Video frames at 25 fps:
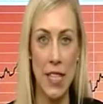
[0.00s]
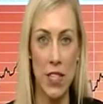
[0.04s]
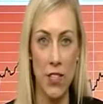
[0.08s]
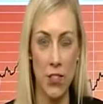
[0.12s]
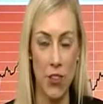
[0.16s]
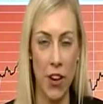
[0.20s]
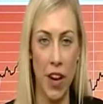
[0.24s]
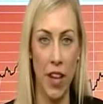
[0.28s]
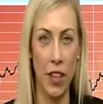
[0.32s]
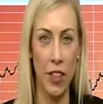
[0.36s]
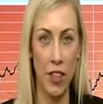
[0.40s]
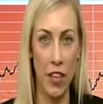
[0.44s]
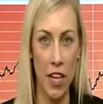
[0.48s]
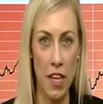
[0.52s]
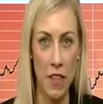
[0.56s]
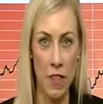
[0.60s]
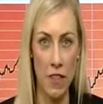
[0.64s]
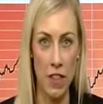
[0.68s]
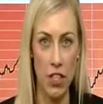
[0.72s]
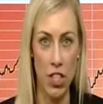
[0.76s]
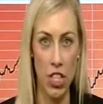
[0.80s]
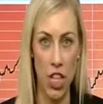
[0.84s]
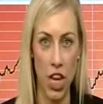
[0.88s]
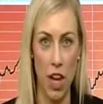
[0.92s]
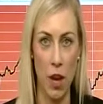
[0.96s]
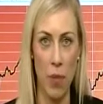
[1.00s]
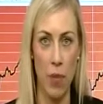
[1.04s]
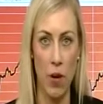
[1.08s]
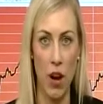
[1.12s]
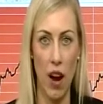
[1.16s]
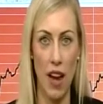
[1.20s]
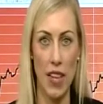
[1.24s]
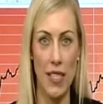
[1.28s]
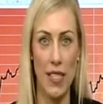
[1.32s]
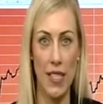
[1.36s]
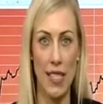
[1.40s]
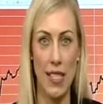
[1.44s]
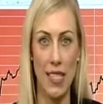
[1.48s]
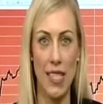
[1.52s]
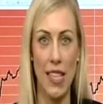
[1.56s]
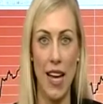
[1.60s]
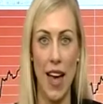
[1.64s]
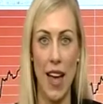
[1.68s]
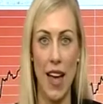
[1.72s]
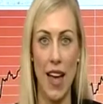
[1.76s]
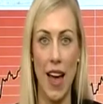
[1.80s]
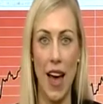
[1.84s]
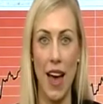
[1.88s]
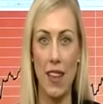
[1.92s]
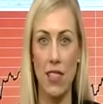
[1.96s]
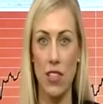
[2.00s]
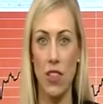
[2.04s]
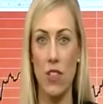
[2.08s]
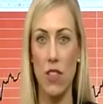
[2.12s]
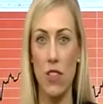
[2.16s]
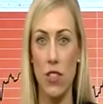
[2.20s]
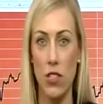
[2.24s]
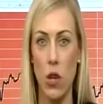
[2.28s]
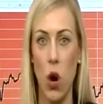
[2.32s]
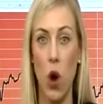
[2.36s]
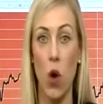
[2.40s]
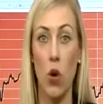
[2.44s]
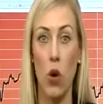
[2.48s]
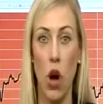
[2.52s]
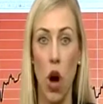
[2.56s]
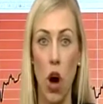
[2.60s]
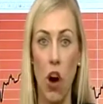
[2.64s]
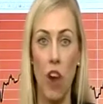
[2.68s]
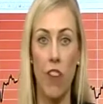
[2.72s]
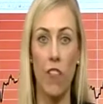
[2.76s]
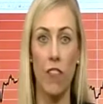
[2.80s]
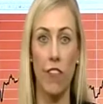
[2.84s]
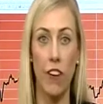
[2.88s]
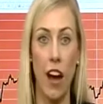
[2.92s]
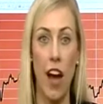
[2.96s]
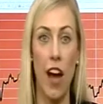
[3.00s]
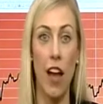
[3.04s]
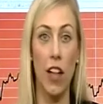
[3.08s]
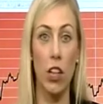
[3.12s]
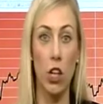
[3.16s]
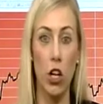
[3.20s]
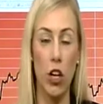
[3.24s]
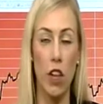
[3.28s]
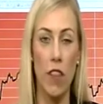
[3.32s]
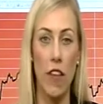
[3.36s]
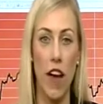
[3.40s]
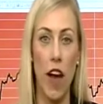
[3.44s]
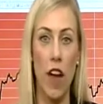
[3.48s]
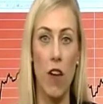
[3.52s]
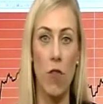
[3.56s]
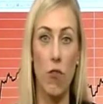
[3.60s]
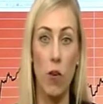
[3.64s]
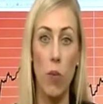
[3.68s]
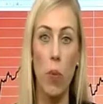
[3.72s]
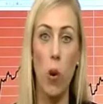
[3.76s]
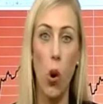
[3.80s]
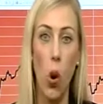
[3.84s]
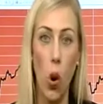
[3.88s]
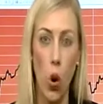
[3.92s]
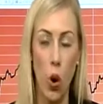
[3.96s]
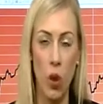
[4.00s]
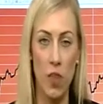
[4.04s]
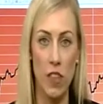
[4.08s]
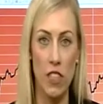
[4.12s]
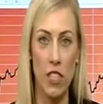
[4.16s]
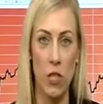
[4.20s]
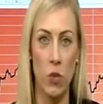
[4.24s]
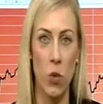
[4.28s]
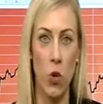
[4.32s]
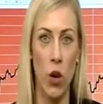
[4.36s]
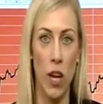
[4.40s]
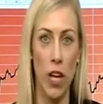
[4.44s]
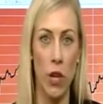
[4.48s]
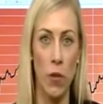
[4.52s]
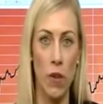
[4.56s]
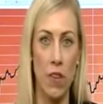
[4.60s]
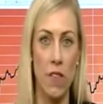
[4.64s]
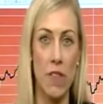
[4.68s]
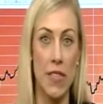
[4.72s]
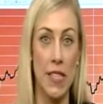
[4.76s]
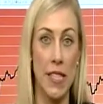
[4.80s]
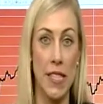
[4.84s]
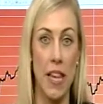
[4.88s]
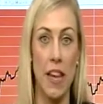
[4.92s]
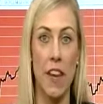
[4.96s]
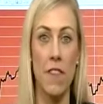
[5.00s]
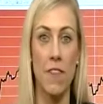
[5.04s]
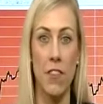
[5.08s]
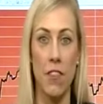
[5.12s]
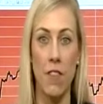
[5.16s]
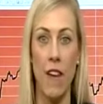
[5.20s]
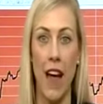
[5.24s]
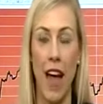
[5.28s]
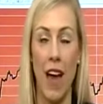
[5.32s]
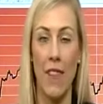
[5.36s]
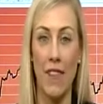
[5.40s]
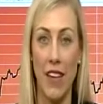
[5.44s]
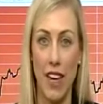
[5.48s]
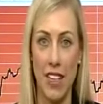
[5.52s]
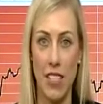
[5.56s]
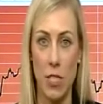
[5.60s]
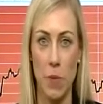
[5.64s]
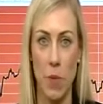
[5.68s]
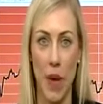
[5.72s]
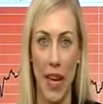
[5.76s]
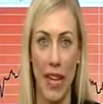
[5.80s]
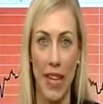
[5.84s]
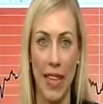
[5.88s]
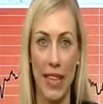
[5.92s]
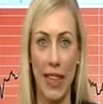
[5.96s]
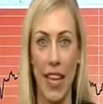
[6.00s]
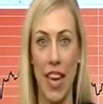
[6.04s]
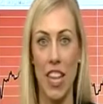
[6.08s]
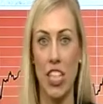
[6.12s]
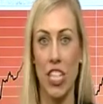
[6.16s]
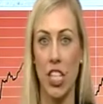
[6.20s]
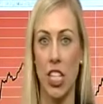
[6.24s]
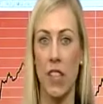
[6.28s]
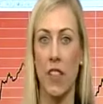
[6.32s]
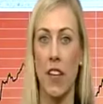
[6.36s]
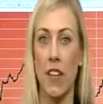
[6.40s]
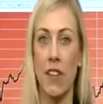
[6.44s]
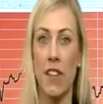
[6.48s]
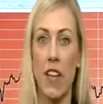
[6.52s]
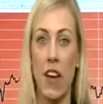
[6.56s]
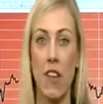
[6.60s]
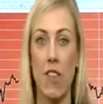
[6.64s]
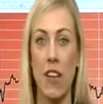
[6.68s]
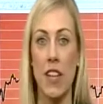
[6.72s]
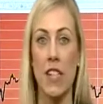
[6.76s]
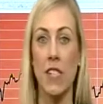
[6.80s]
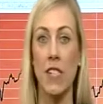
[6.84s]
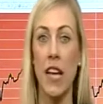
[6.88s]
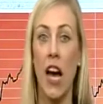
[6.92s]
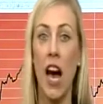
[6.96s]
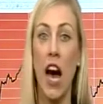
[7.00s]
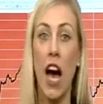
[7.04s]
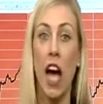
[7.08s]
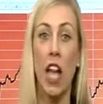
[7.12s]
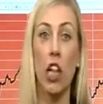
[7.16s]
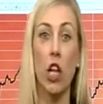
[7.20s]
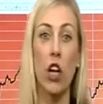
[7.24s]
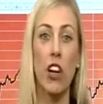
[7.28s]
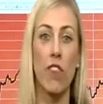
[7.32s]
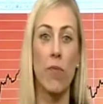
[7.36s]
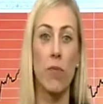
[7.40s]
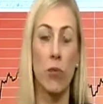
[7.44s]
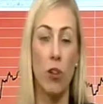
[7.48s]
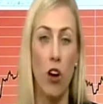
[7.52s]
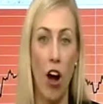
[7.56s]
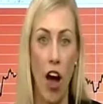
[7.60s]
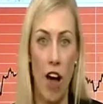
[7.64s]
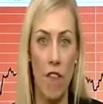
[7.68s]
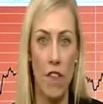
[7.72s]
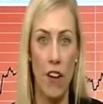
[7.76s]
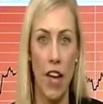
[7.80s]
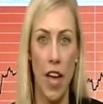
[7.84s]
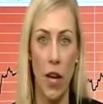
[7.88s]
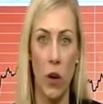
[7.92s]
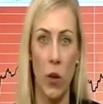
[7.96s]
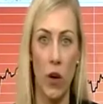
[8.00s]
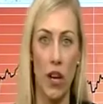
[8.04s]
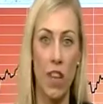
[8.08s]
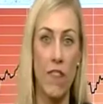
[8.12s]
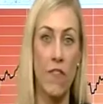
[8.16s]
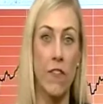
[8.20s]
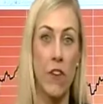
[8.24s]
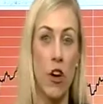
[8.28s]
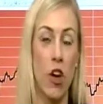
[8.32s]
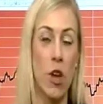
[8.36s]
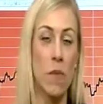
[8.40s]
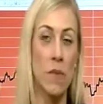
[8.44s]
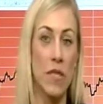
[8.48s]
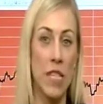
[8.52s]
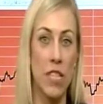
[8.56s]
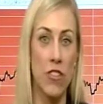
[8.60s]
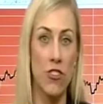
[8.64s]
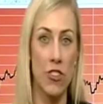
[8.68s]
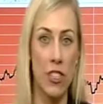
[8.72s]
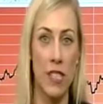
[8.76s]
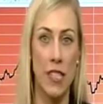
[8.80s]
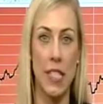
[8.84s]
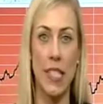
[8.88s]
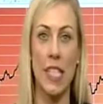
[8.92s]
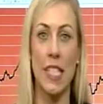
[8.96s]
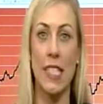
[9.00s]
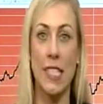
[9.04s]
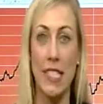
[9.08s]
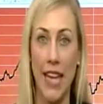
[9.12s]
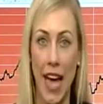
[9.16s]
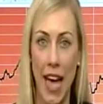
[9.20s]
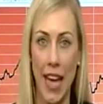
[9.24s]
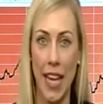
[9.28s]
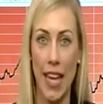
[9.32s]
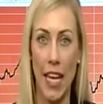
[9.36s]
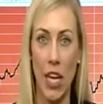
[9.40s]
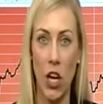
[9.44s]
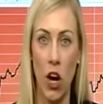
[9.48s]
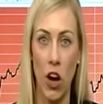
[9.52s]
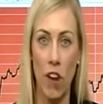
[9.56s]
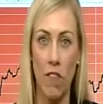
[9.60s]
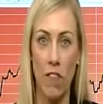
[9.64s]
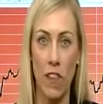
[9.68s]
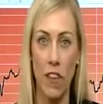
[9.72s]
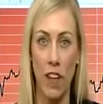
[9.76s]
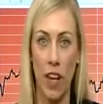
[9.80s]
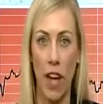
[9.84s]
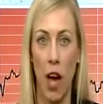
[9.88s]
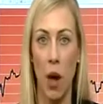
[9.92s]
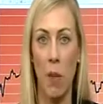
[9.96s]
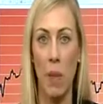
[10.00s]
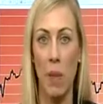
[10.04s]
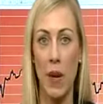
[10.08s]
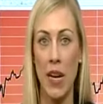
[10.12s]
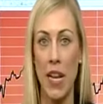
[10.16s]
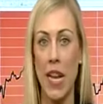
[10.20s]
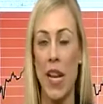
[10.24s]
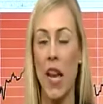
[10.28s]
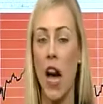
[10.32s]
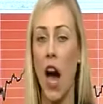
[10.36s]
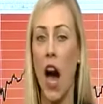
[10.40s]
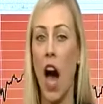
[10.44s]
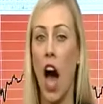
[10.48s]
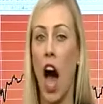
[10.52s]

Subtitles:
strength in the share price today as a result of a lot of that report this morning we received around that speculation that there is a lot of private equity firms interested in taking over the company.